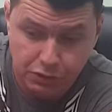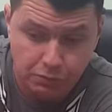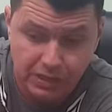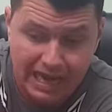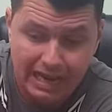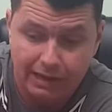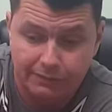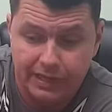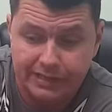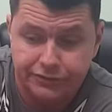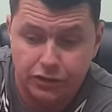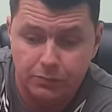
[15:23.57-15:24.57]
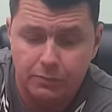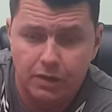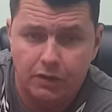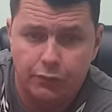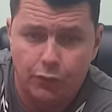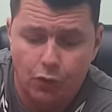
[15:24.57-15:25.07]
you will have
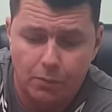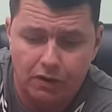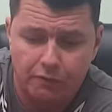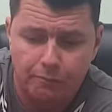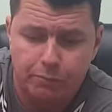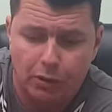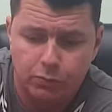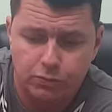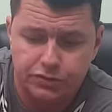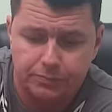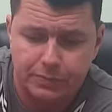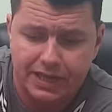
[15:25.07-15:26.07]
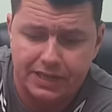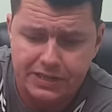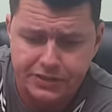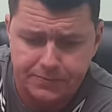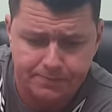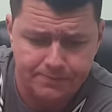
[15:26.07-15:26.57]
some form of bolt
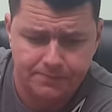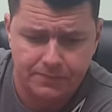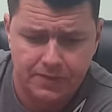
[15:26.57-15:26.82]
mechanism